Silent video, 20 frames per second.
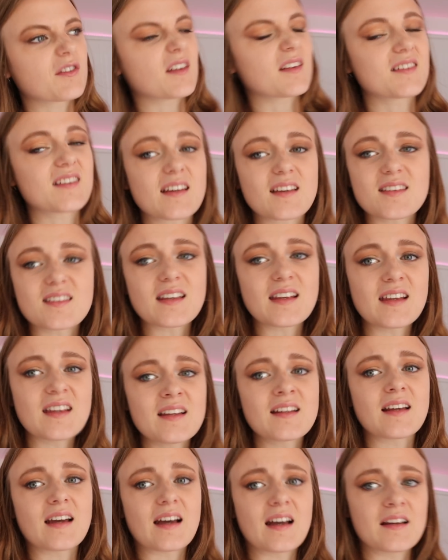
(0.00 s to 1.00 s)
like
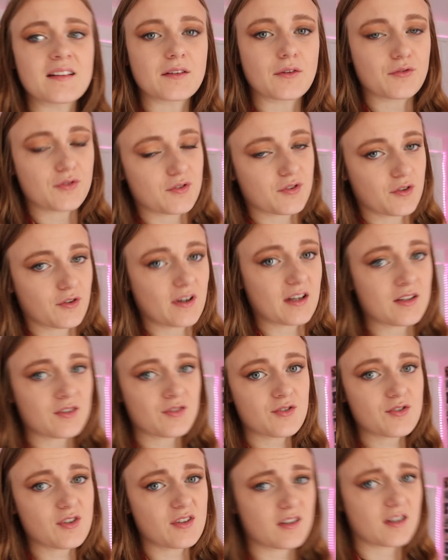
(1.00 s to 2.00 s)
16 and it was just
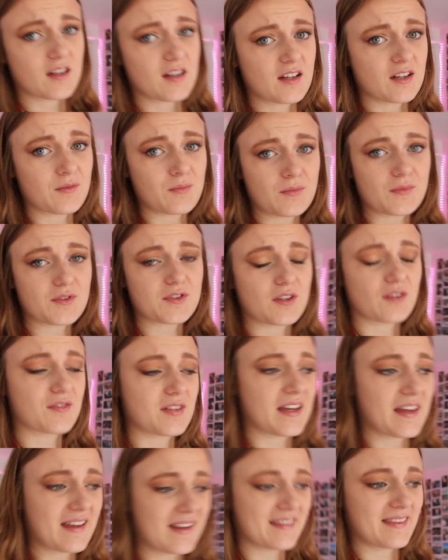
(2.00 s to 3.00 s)
cringe, so I've
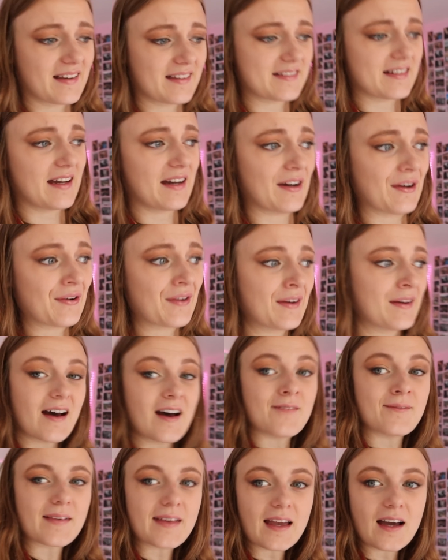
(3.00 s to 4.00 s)
taken that down.
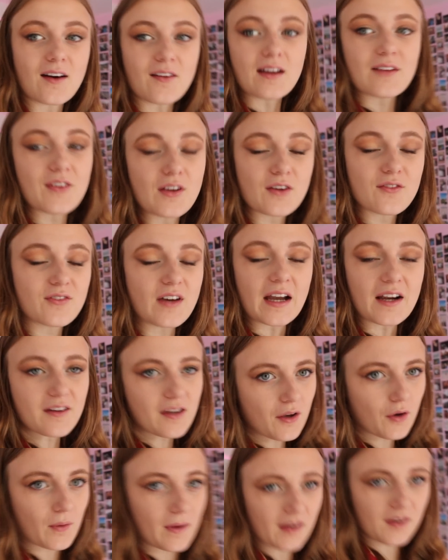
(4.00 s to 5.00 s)
But yeah, I'll give you a very
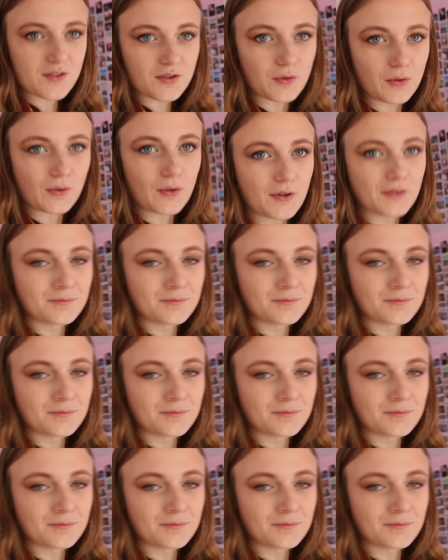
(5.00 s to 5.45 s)
quick tour.